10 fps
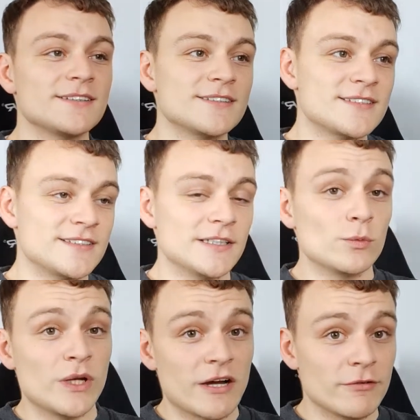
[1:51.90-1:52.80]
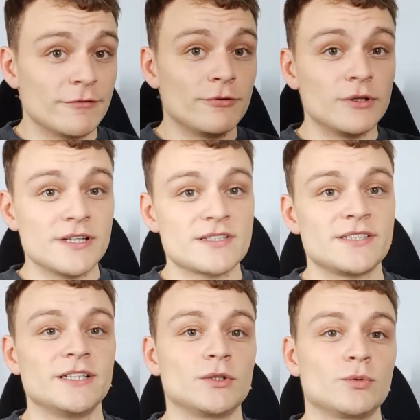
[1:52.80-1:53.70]
still we have a fully
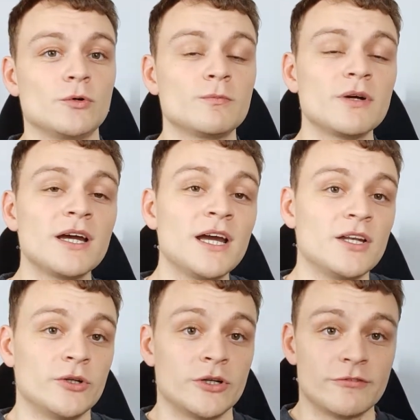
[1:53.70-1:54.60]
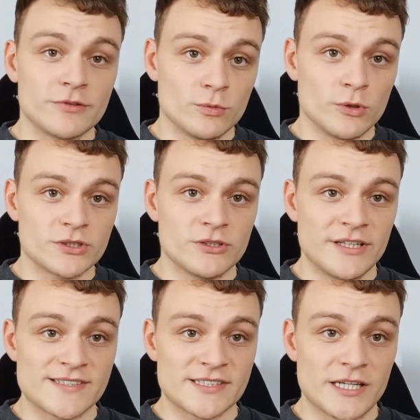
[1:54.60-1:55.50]
sealed room. None of the water
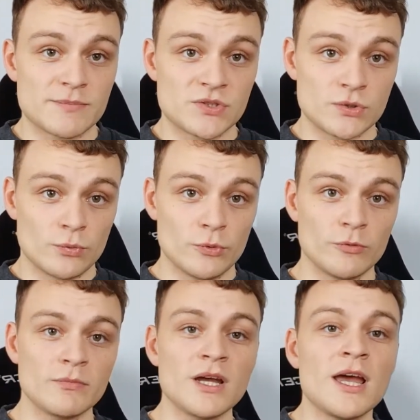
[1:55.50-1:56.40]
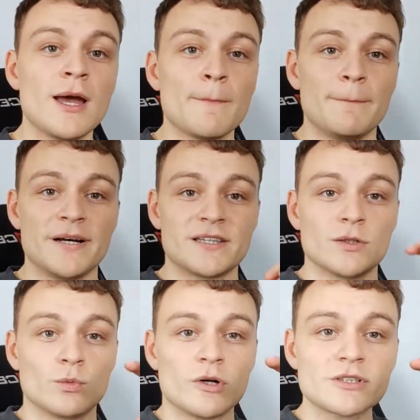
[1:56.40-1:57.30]
escapes the room but
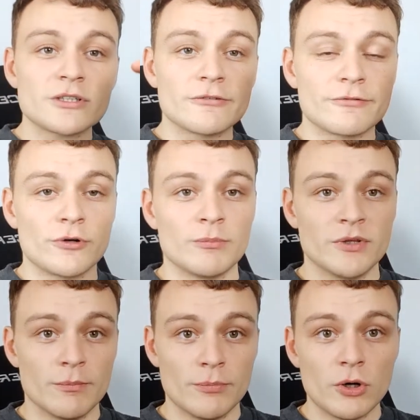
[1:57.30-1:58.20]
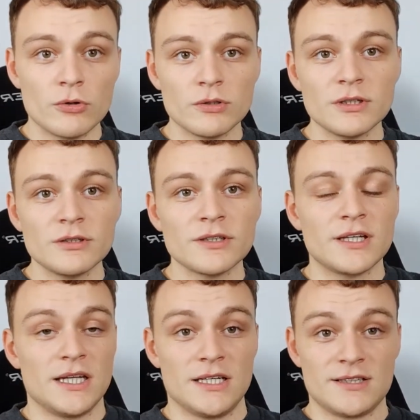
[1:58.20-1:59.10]
the water from the bowl
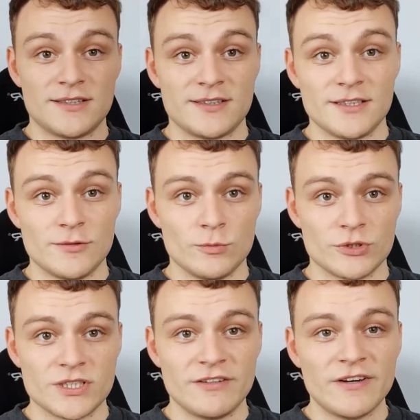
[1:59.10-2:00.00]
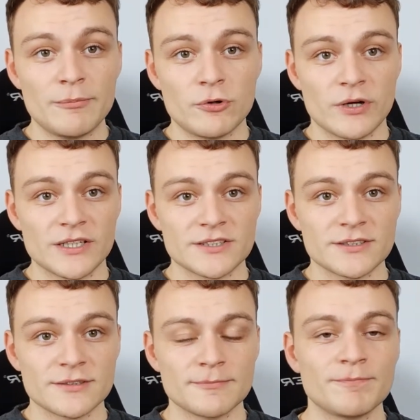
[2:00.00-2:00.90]
would evaporate
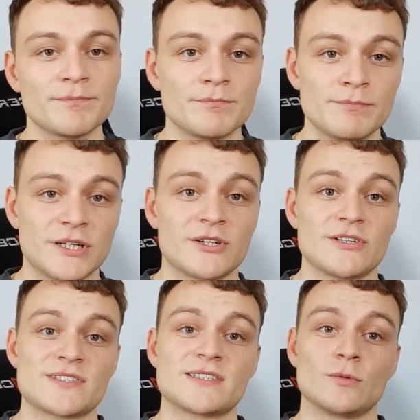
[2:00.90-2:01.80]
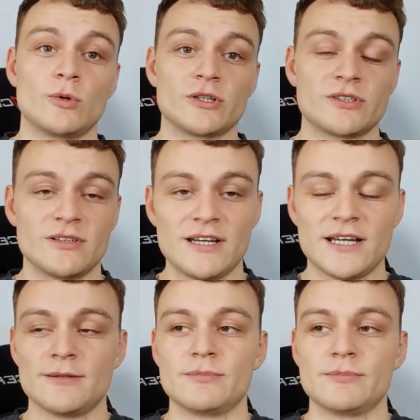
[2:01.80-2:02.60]
because the water uh,